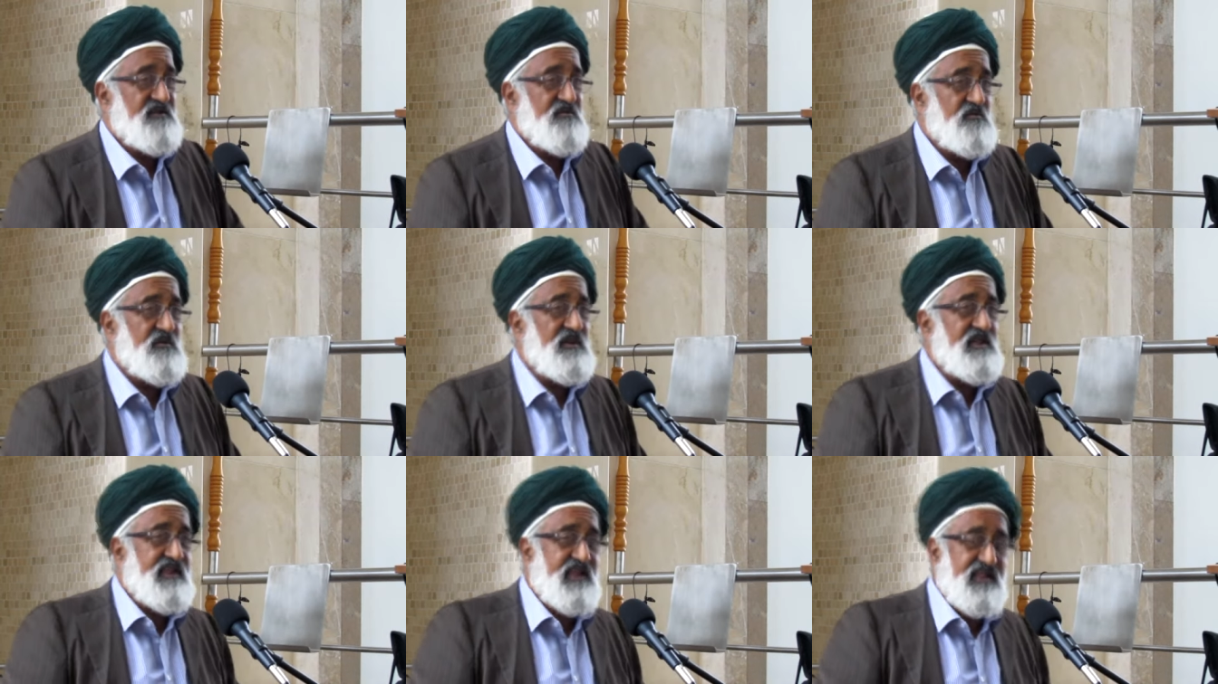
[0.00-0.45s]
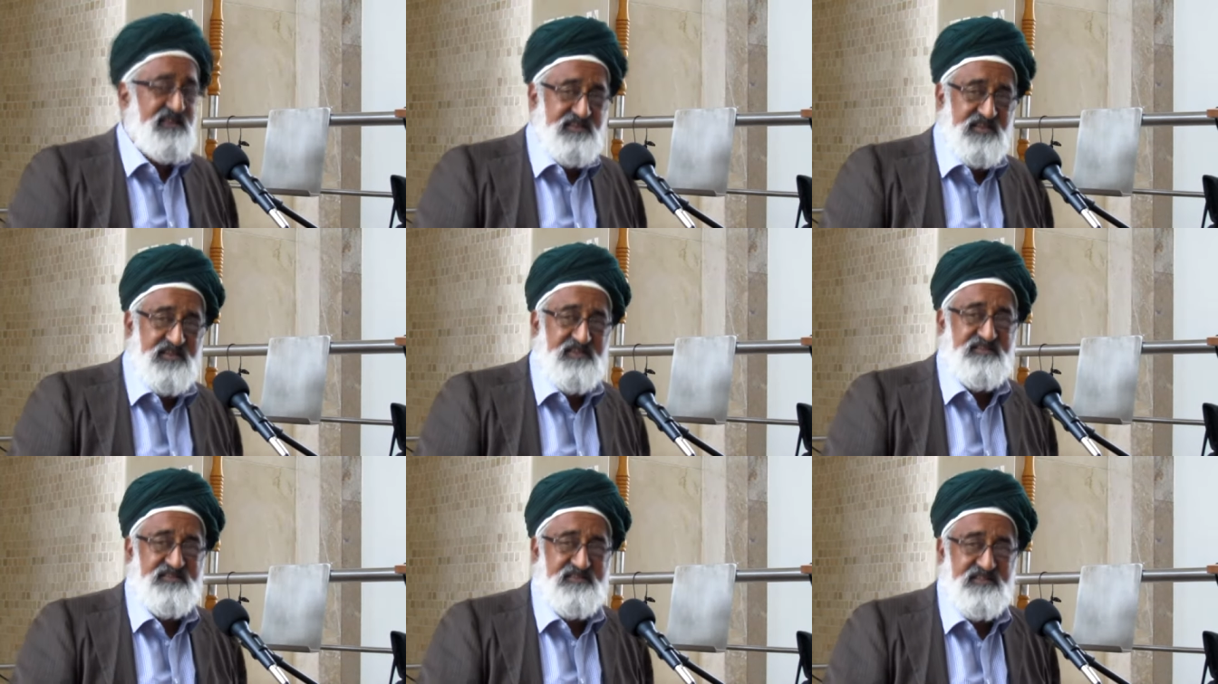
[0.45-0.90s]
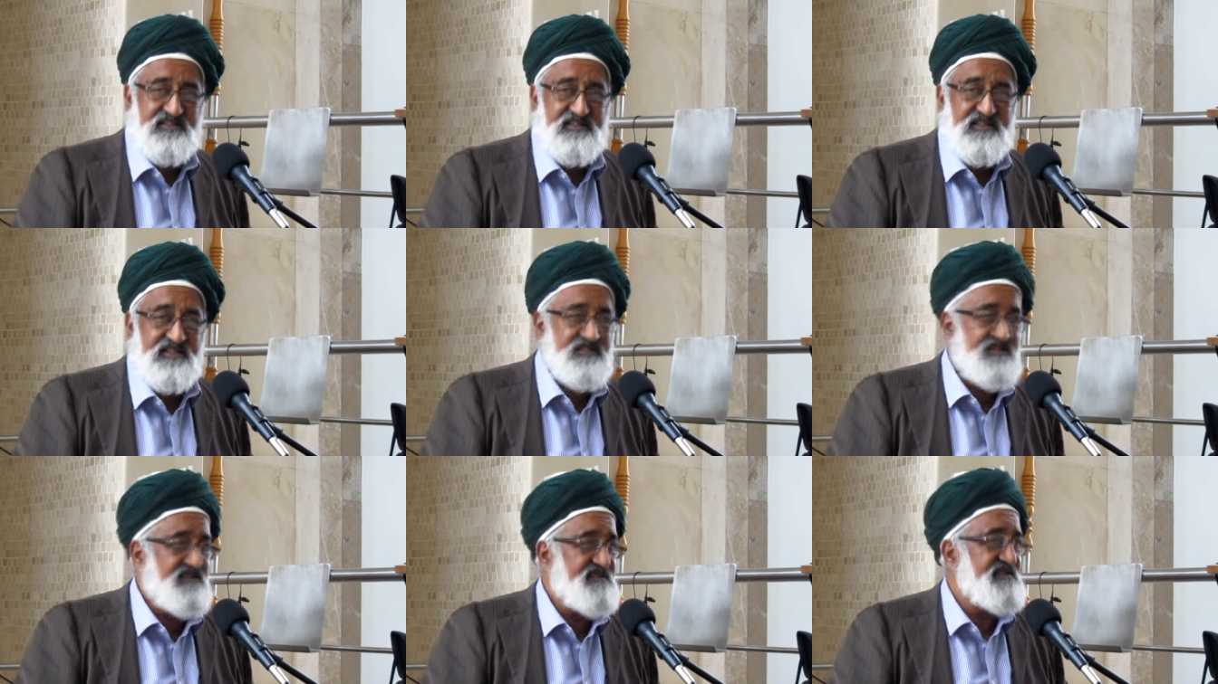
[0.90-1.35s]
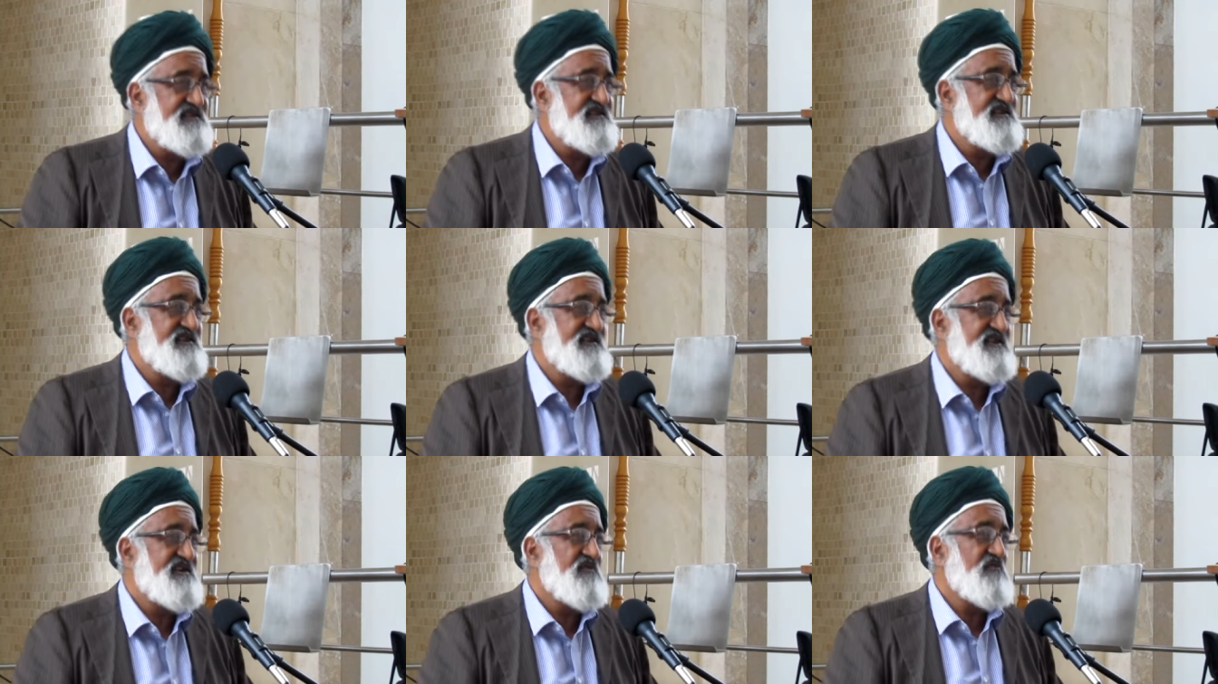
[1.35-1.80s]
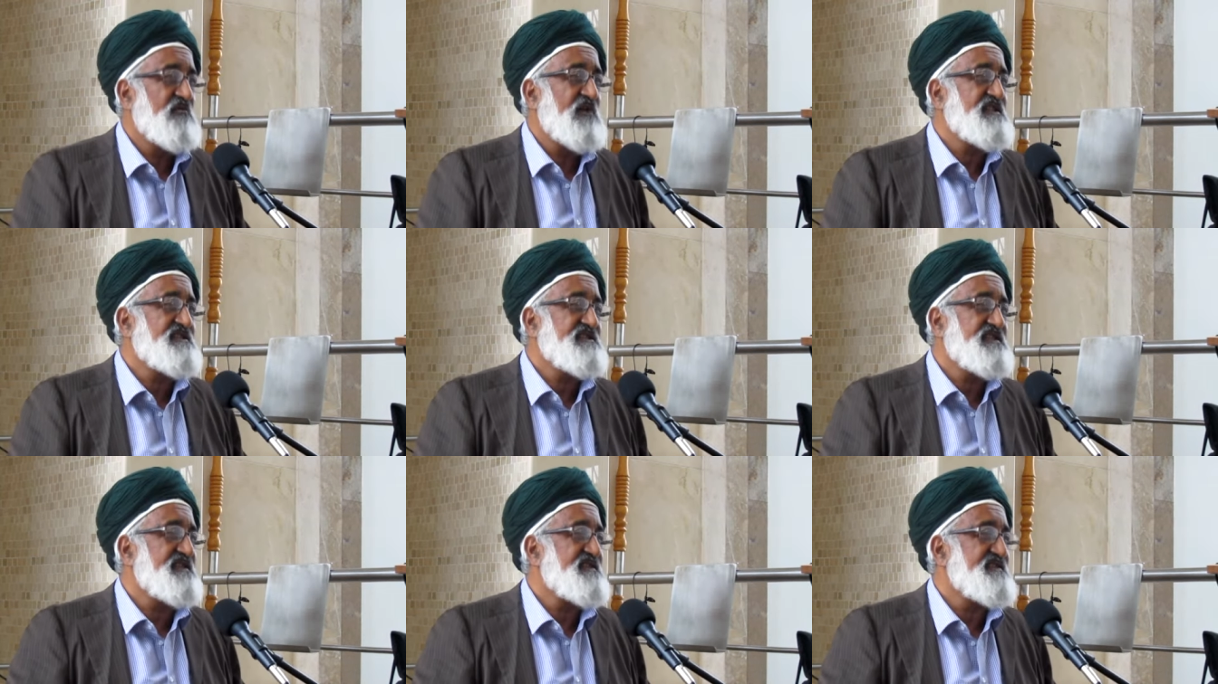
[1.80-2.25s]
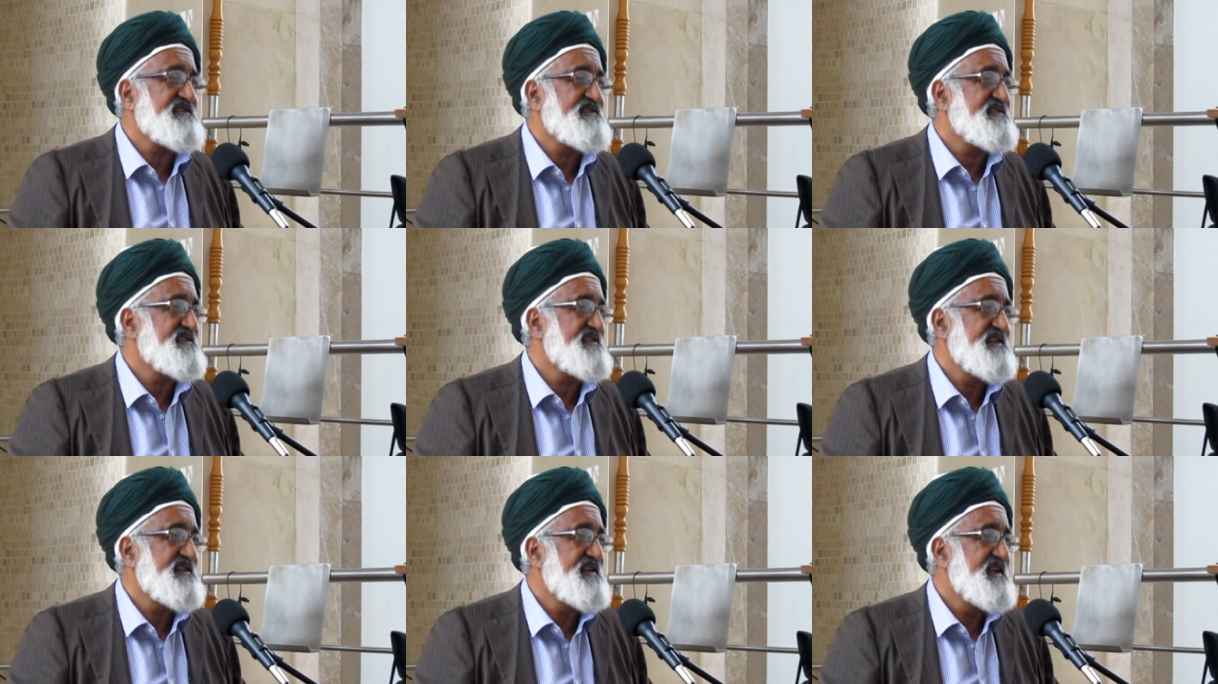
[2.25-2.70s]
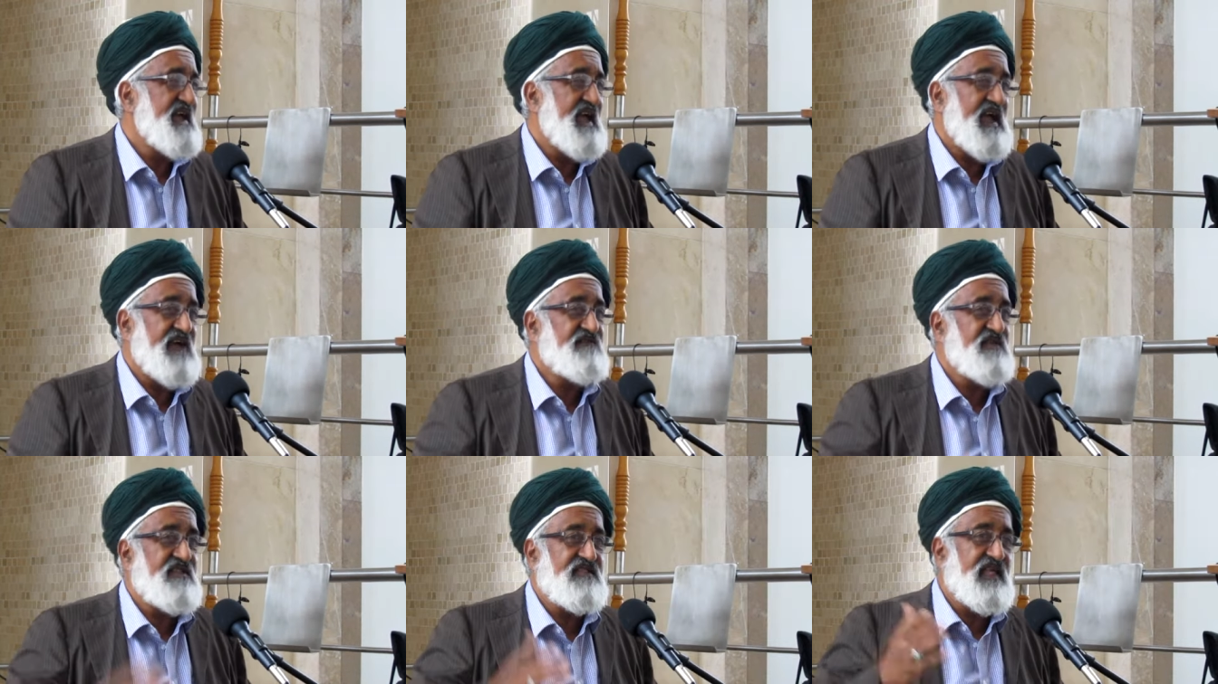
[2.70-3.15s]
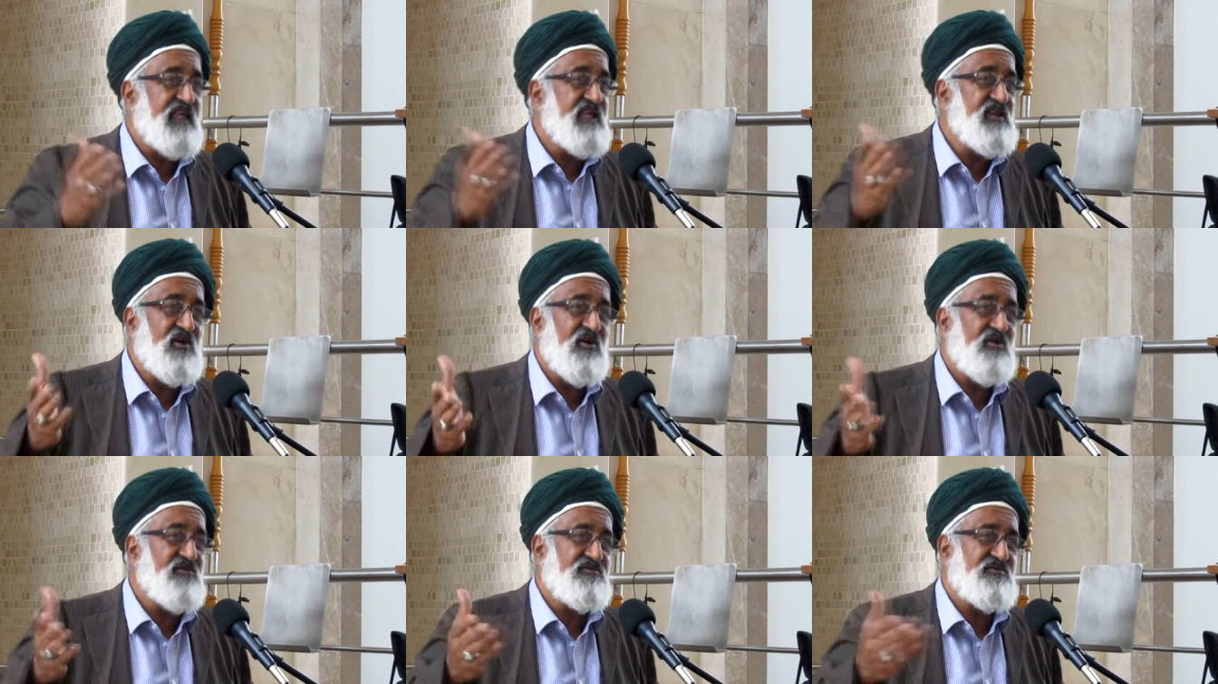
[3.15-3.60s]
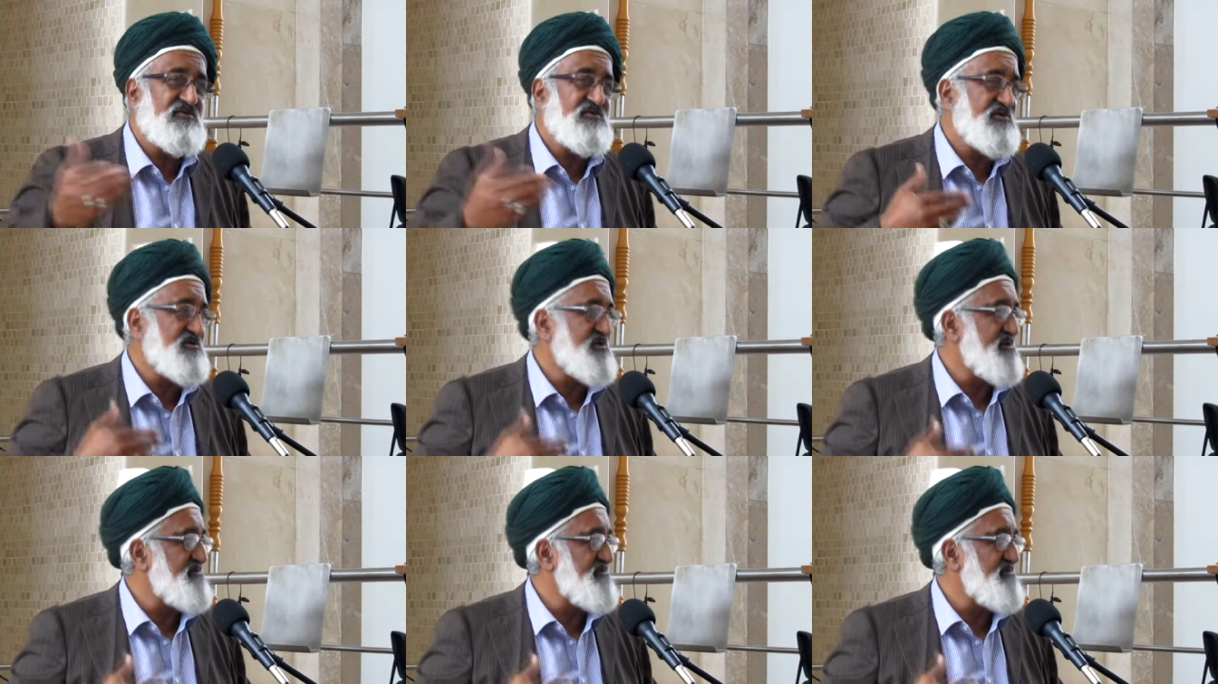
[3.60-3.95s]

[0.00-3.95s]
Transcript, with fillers: We get tested. And what tests haven't they gone through